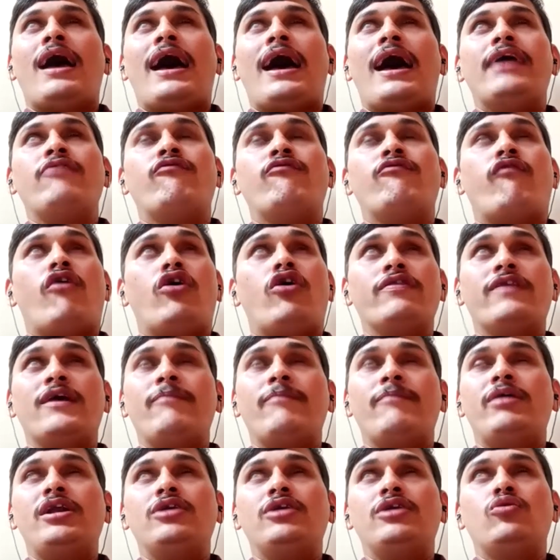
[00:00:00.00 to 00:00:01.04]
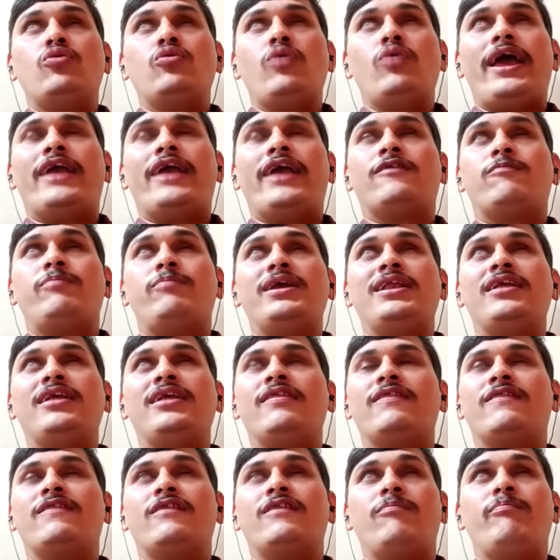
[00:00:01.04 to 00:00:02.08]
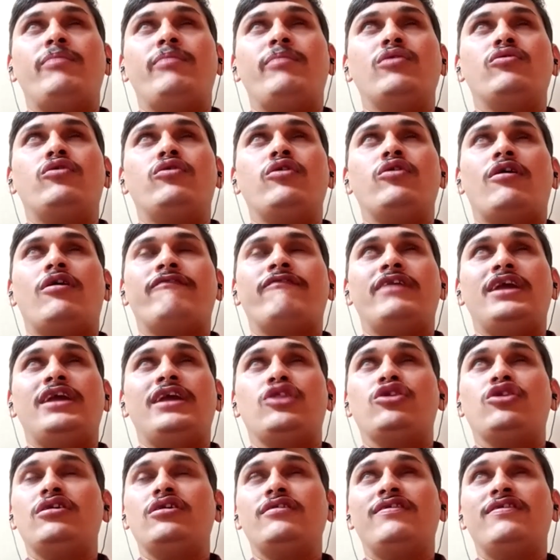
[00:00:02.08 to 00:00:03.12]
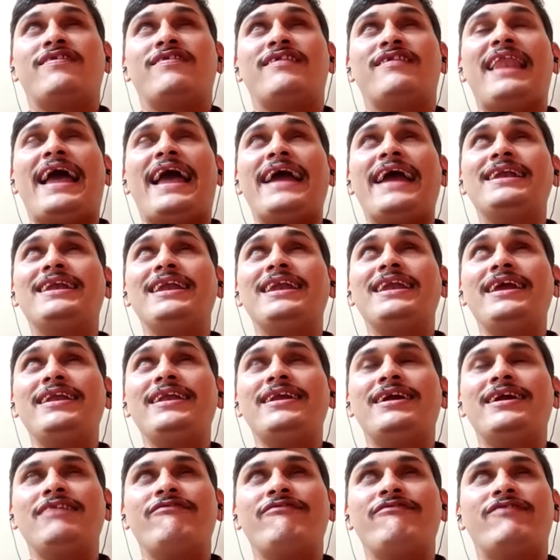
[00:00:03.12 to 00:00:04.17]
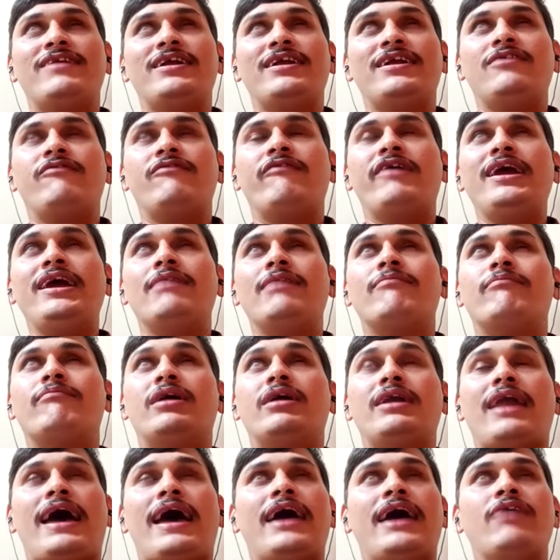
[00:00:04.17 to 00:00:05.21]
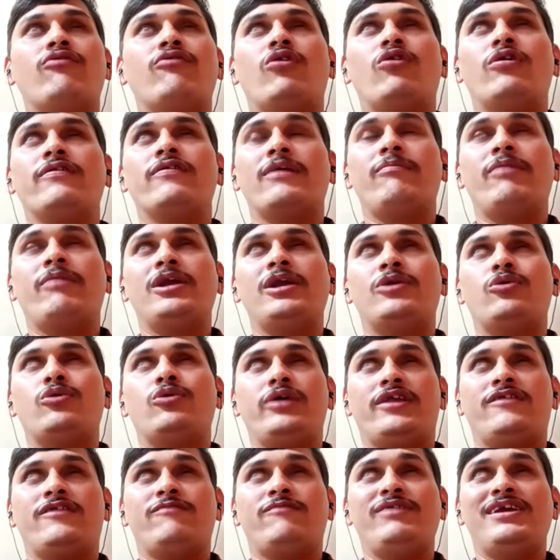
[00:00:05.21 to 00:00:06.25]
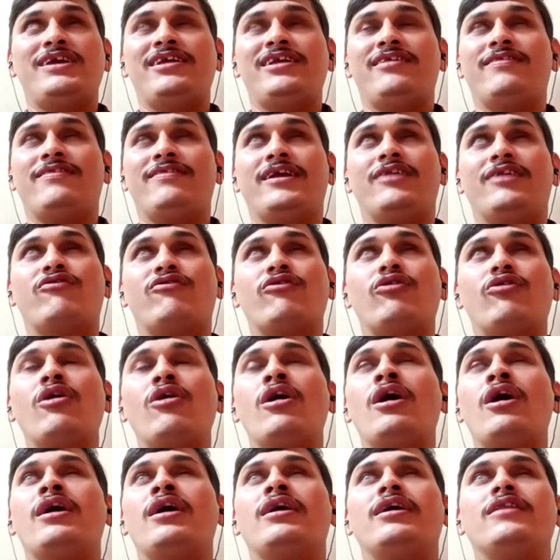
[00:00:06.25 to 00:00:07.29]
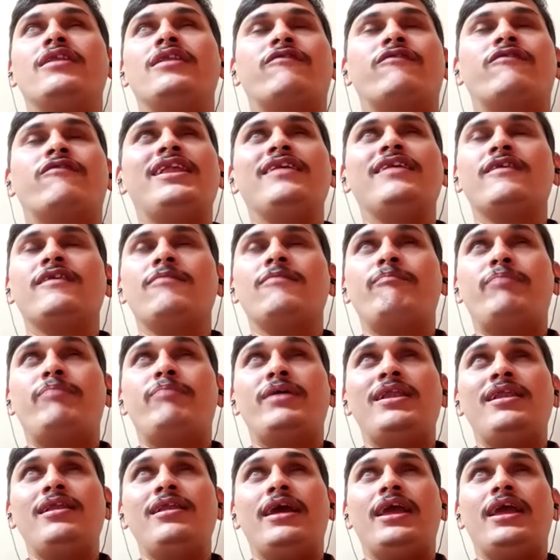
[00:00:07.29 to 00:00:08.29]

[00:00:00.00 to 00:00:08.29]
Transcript: I was able to experience the beauty of nature slightly in a different way, but I was able to experience it. So it's very simple.